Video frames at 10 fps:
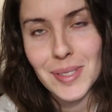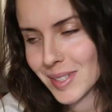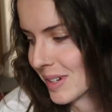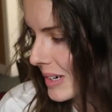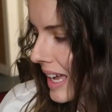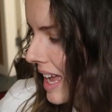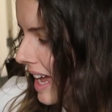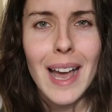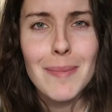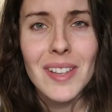So
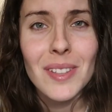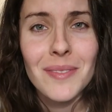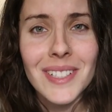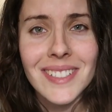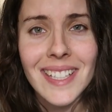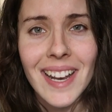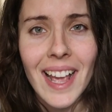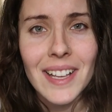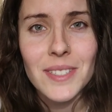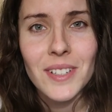I'm out in the field and I
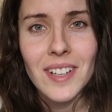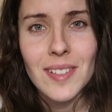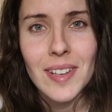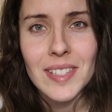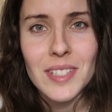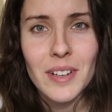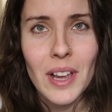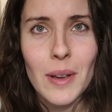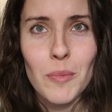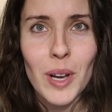asked you guys on
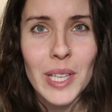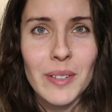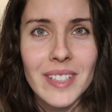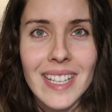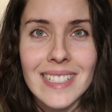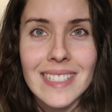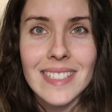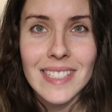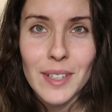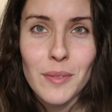Instagram what you would like to
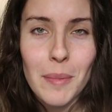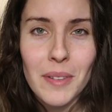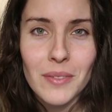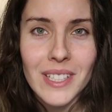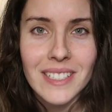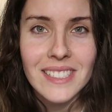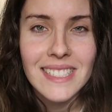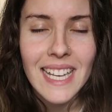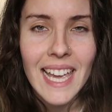see from the field.